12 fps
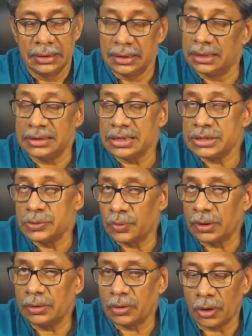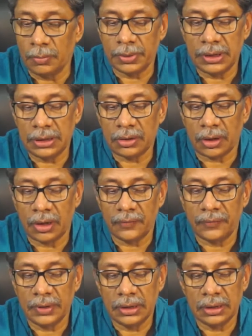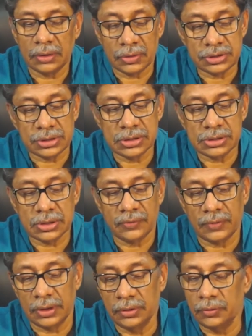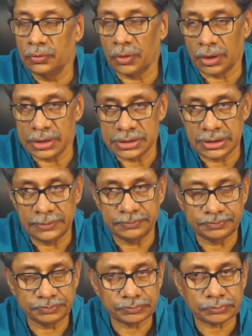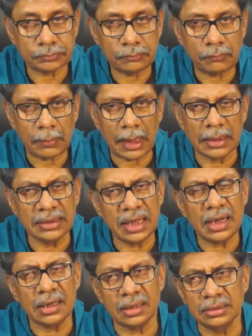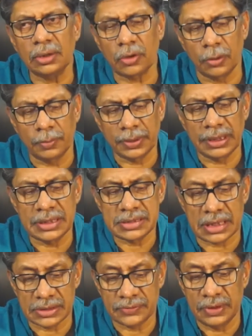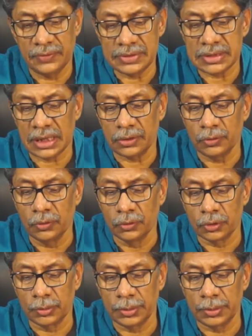Now, this is one component of questions of unknown origin. There are other components as well which can go on